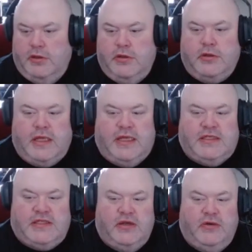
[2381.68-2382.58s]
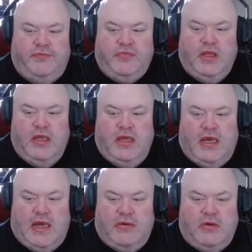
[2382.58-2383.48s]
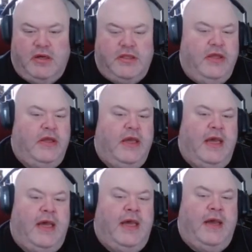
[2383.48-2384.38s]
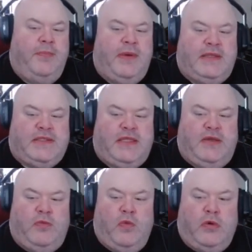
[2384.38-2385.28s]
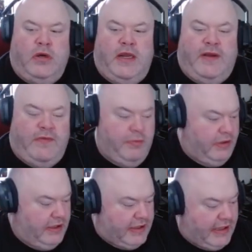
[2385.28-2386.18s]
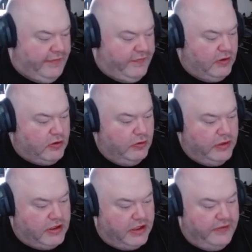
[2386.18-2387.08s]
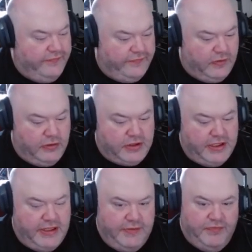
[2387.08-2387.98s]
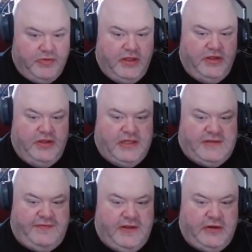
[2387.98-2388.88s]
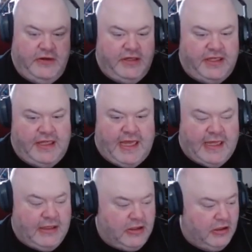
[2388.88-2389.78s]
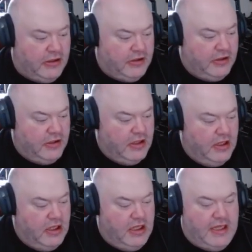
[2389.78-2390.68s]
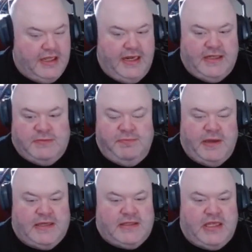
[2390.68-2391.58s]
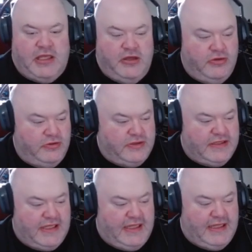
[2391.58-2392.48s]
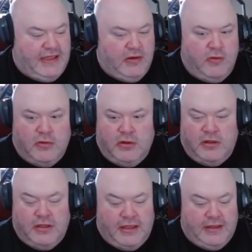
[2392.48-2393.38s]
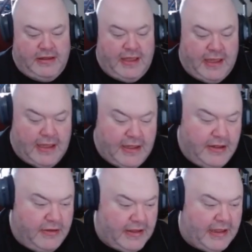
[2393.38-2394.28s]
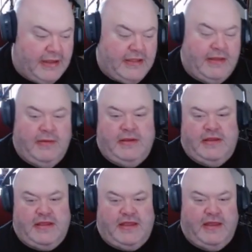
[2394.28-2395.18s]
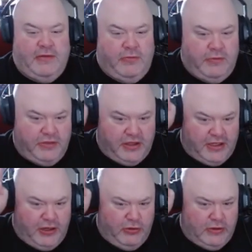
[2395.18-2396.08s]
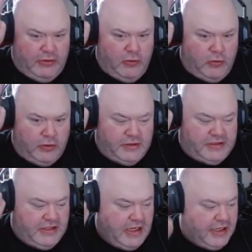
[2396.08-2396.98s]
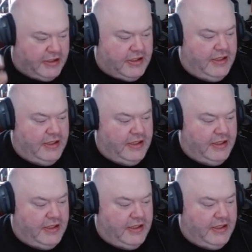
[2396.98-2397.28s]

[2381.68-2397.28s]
Okay, so I wanted to uh, basically warn everybody that if you're going to convert this figure into the Allicon, it is best to use the horn, the the head, that the the one with the two little horns, not